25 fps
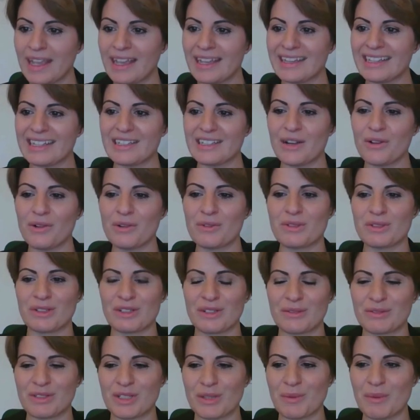yes. Oh,
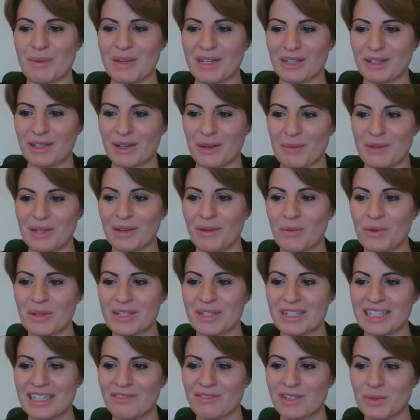someone made a comment on
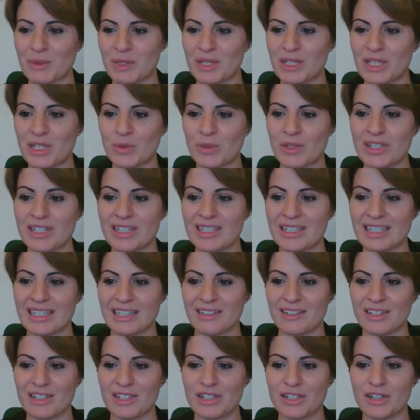what's the difference between squidgy
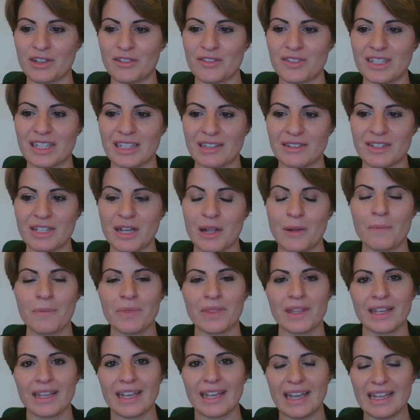skills and soft skills.
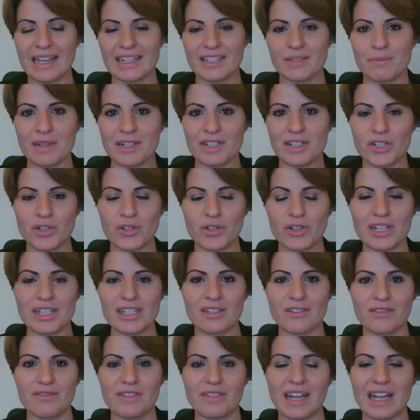Is my choice
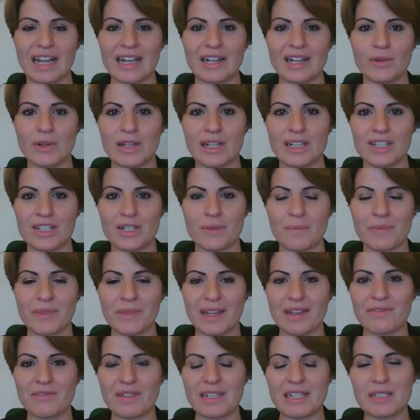of language.
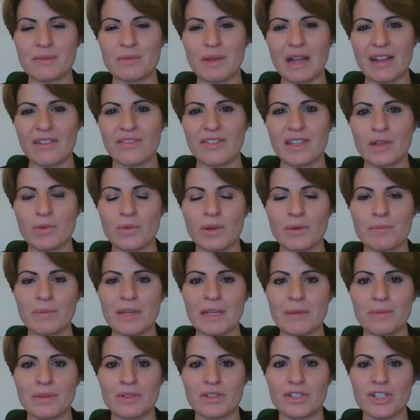I think when
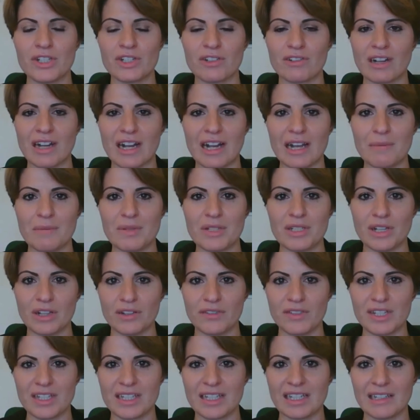people describe
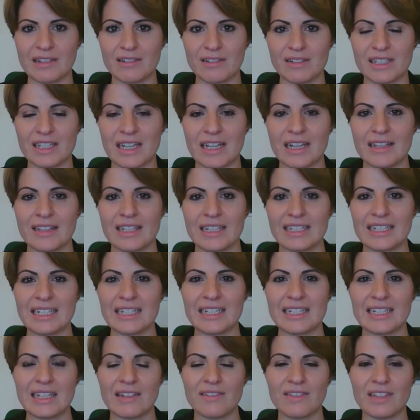soft skills, they
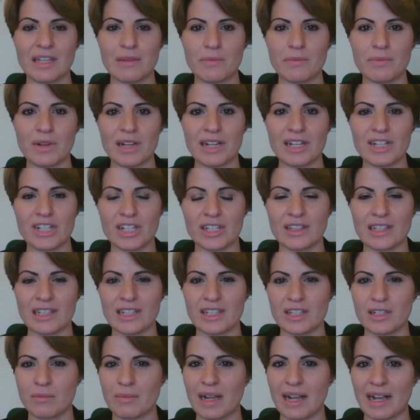tend to give the impression that
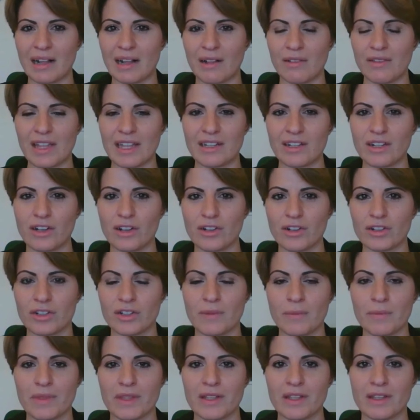somehow they're not
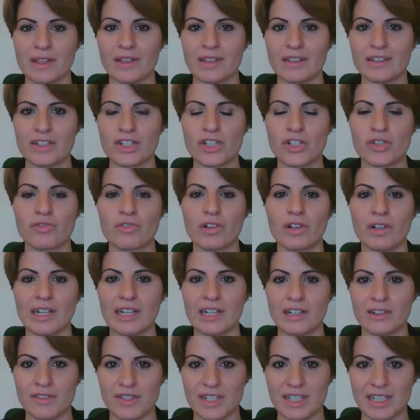strong
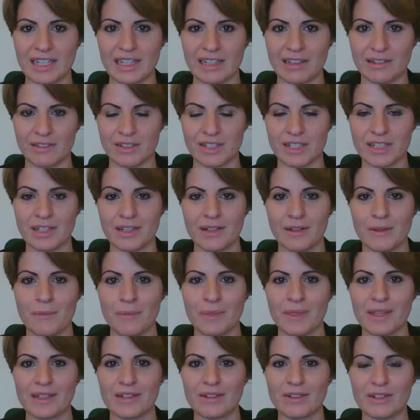enough skills.
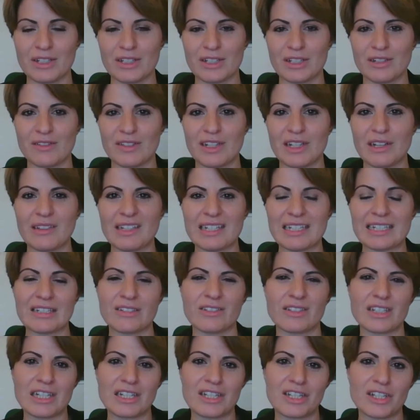They're not sort of,
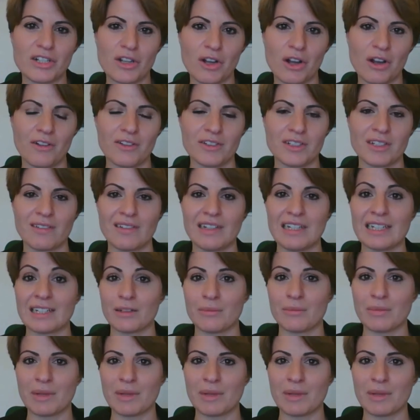they're soft, they're a little